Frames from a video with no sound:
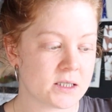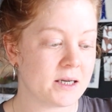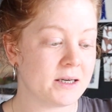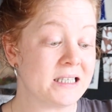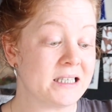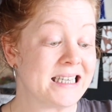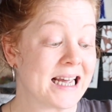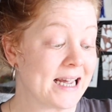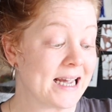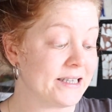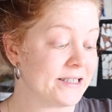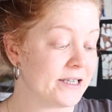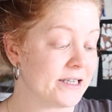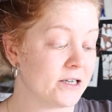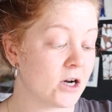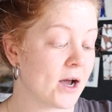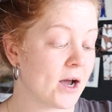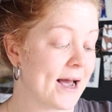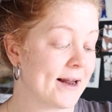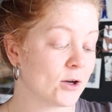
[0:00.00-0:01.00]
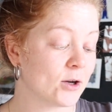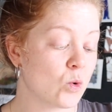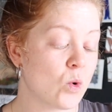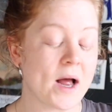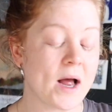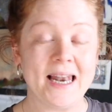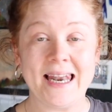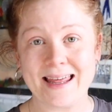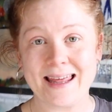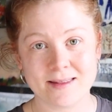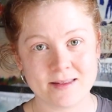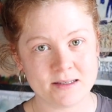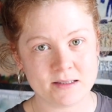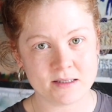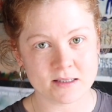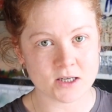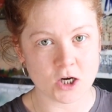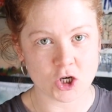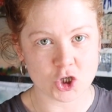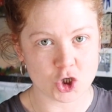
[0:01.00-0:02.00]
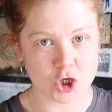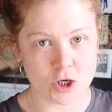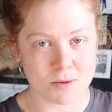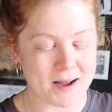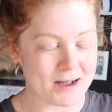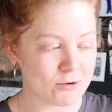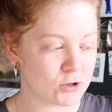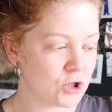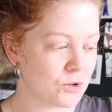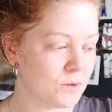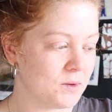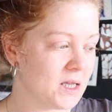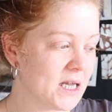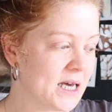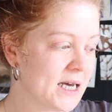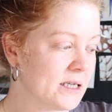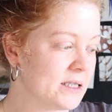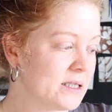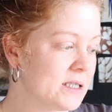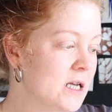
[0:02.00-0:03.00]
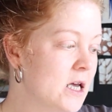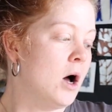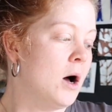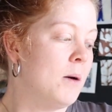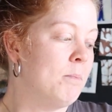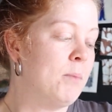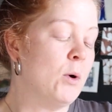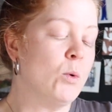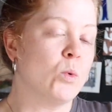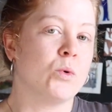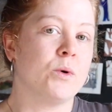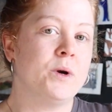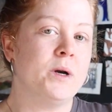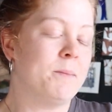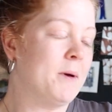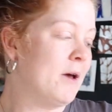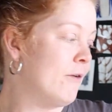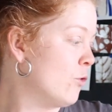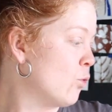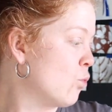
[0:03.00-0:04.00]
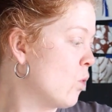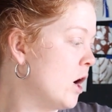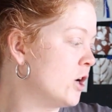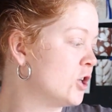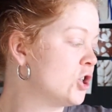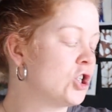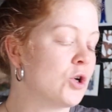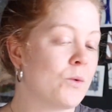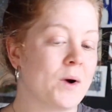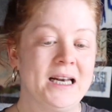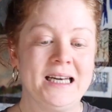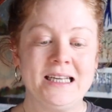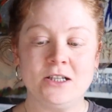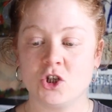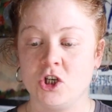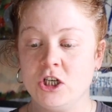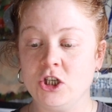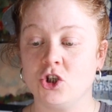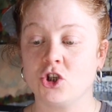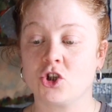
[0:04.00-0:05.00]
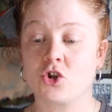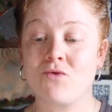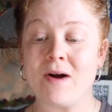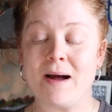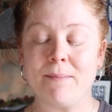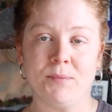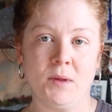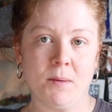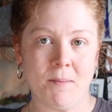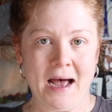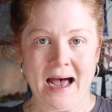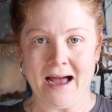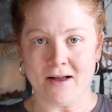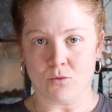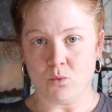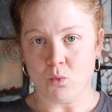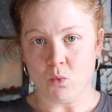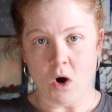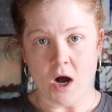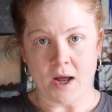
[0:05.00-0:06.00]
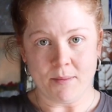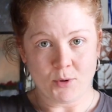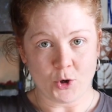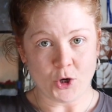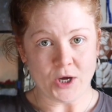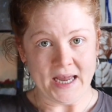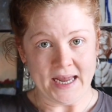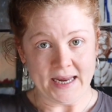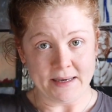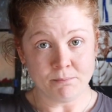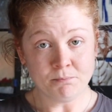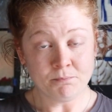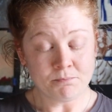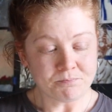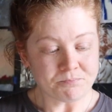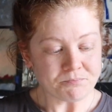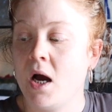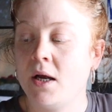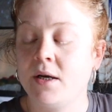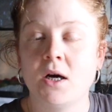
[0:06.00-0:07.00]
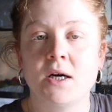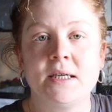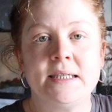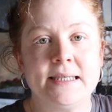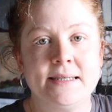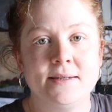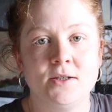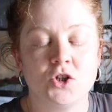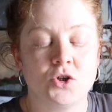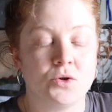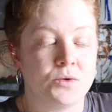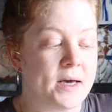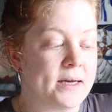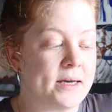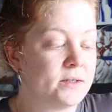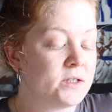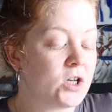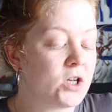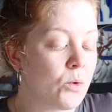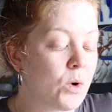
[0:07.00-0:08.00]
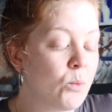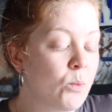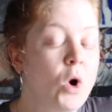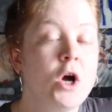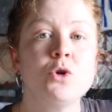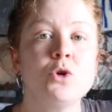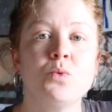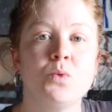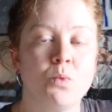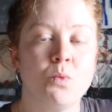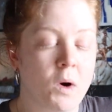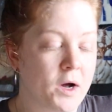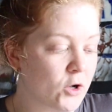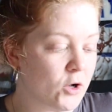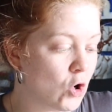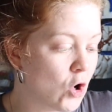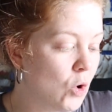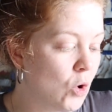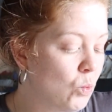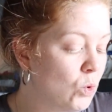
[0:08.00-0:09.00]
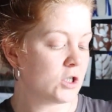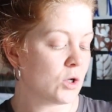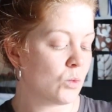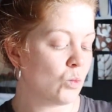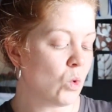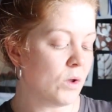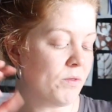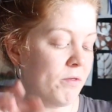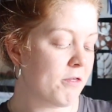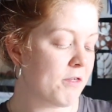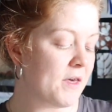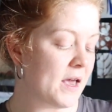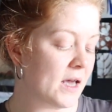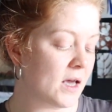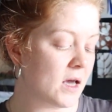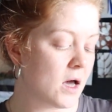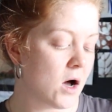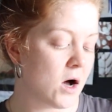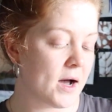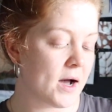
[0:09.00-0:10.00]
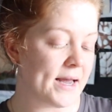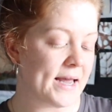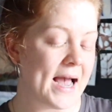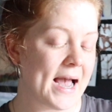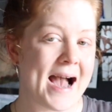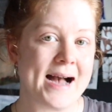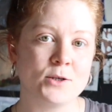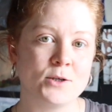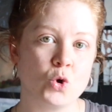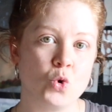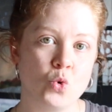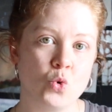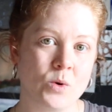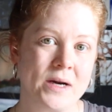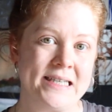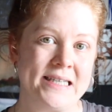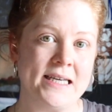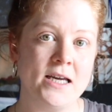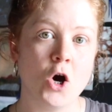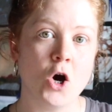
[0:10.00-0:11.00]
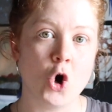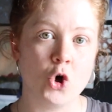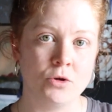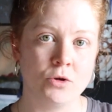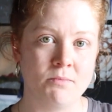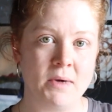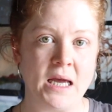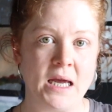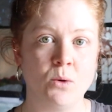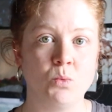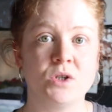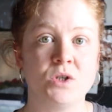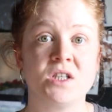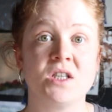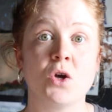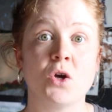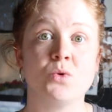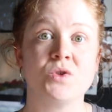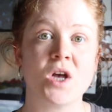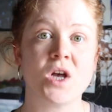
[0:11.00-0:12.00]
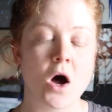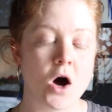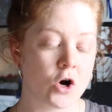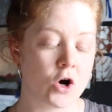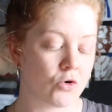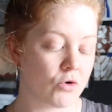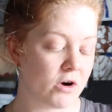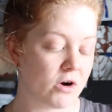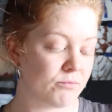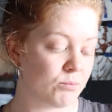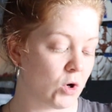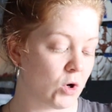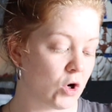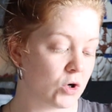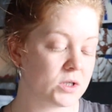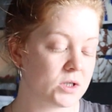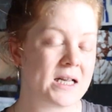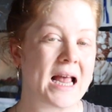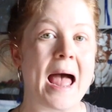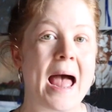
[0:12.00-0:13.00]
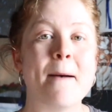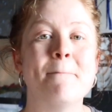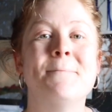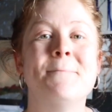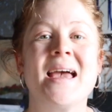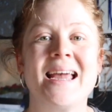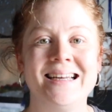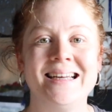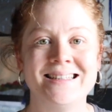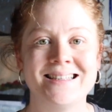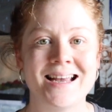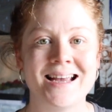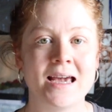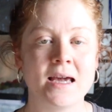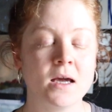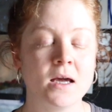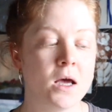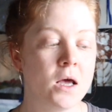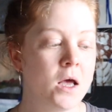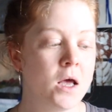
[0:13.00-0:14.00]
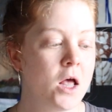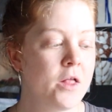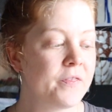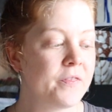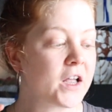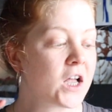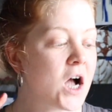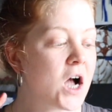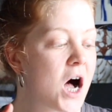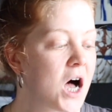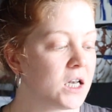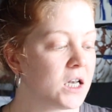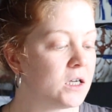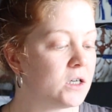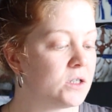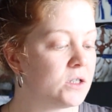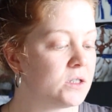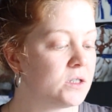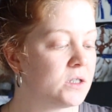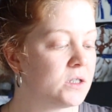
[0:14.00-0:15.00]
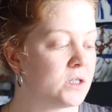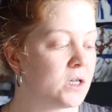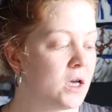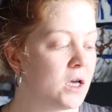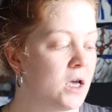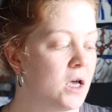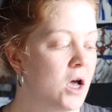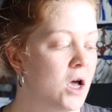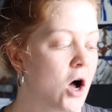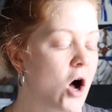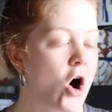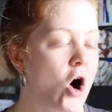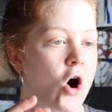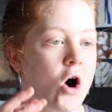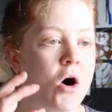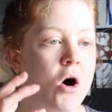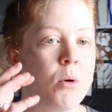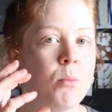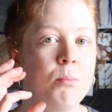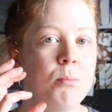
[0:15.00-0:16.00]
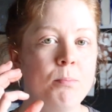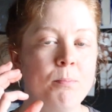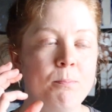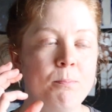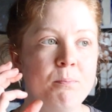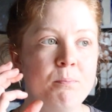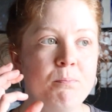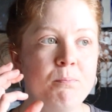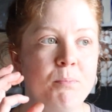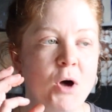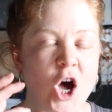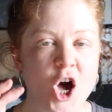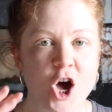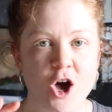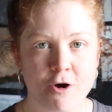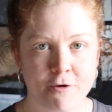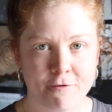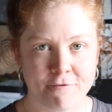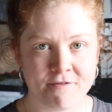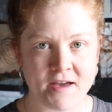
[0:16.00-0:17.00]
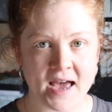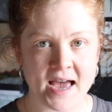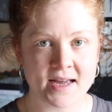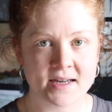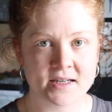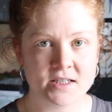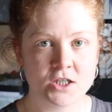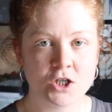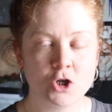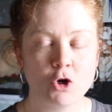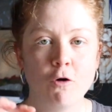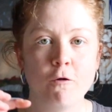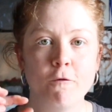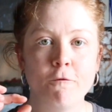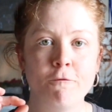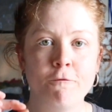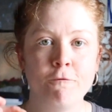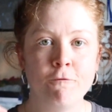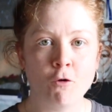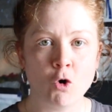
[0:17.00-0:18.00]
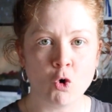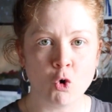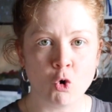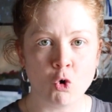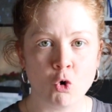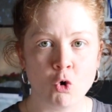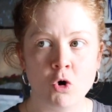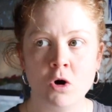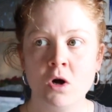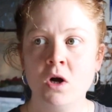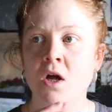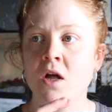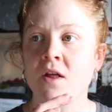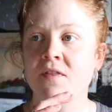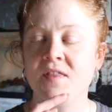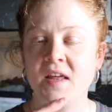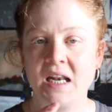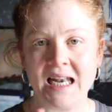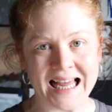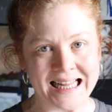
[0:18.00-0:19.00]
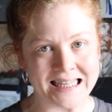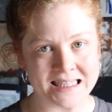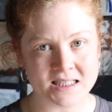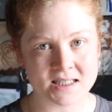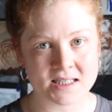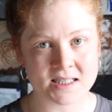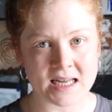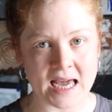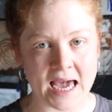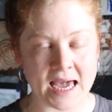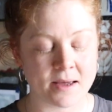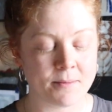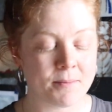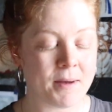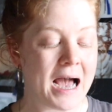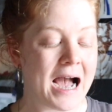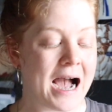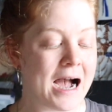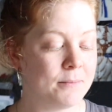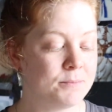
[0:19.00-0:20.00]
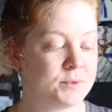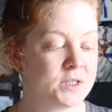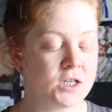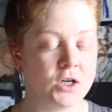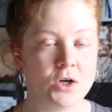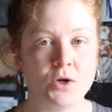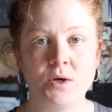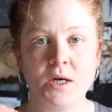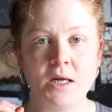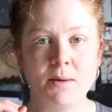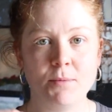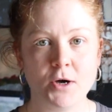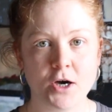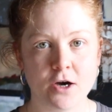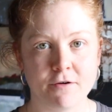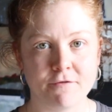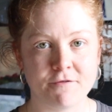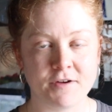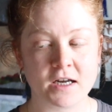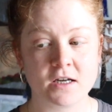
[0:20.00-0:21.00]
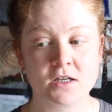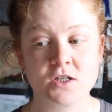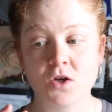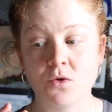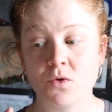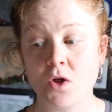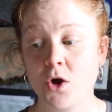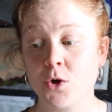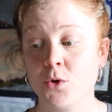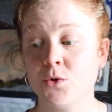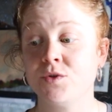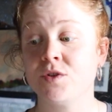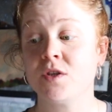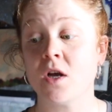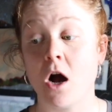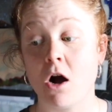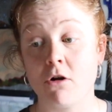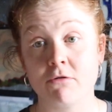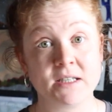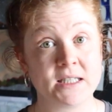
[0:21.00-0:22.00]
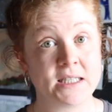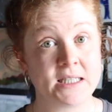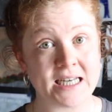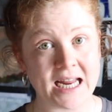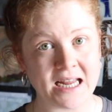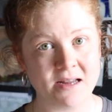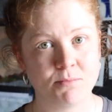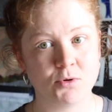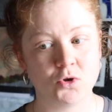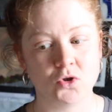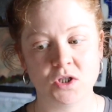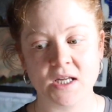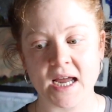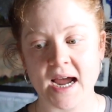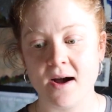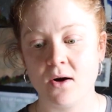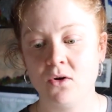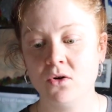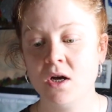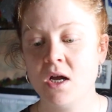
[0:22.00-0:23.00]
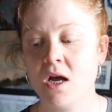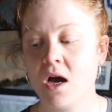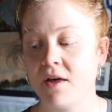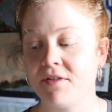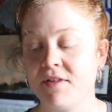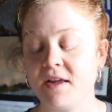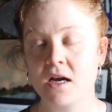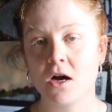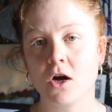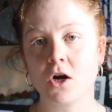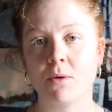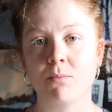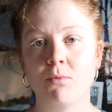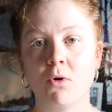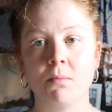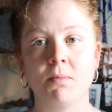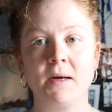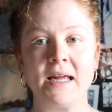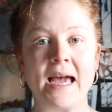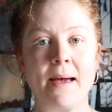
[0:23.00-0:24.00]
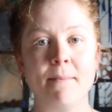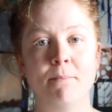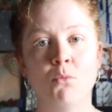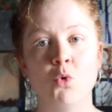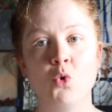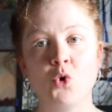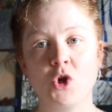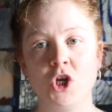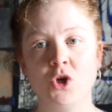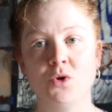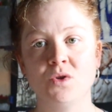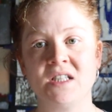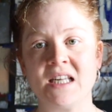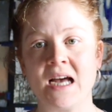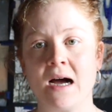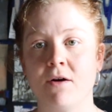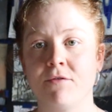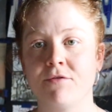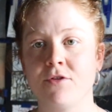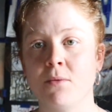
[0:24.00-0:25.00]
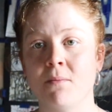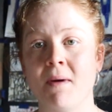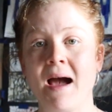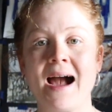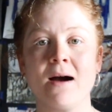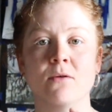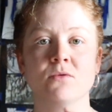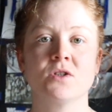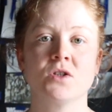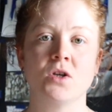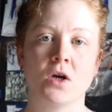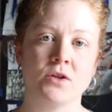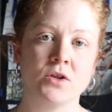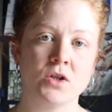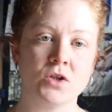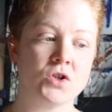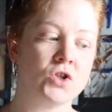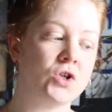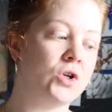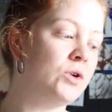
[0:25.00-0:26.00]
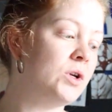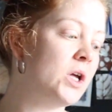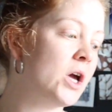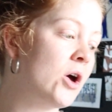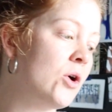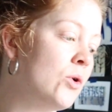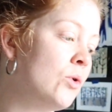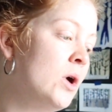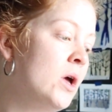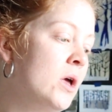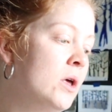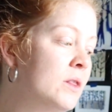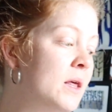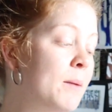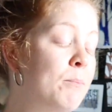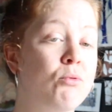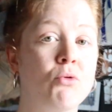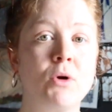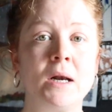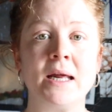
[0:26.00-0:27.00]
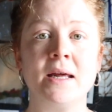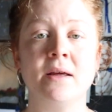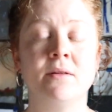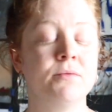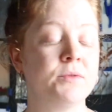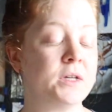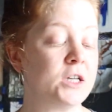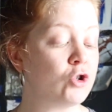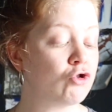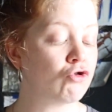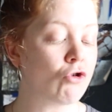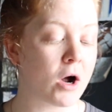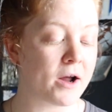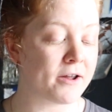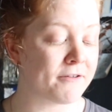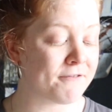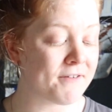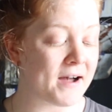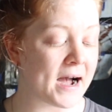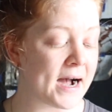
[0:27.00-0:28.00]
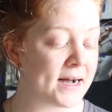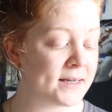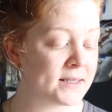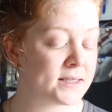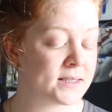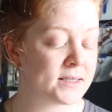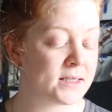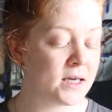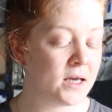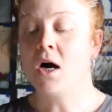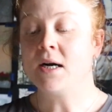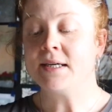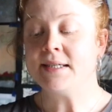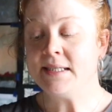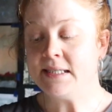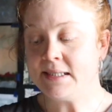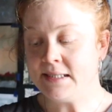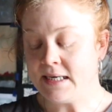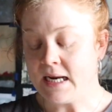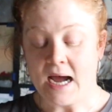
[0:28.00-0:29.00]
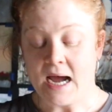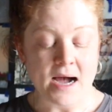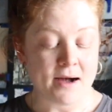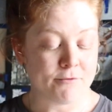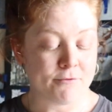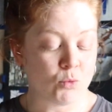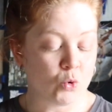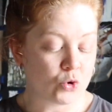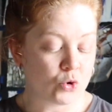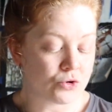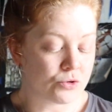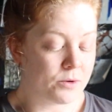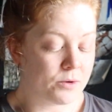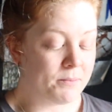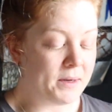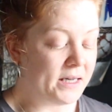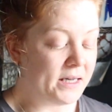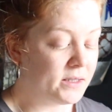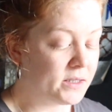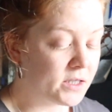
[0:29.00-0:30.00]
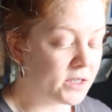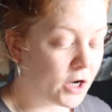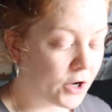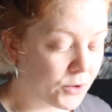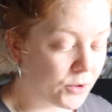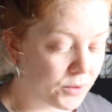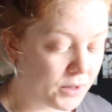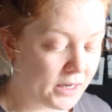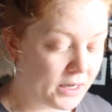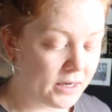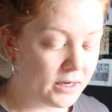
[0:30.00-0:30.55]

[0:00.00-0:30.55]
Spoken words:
and Daisy and I had quite a lengthy discussion about doing this, but we were in a bit of a rush, so I literally just grabbed the bag, what I put in, and I didn't do that. So I worked with what I got. So one thing I had already on me was those art graph blocks. Amazing. The colours are perfect for the landscape, absolutely perfect. So those are a staple now. I think I could probably get more use out of them outside the studio. They're brilliant, they dry fast. I didn't have water on me, so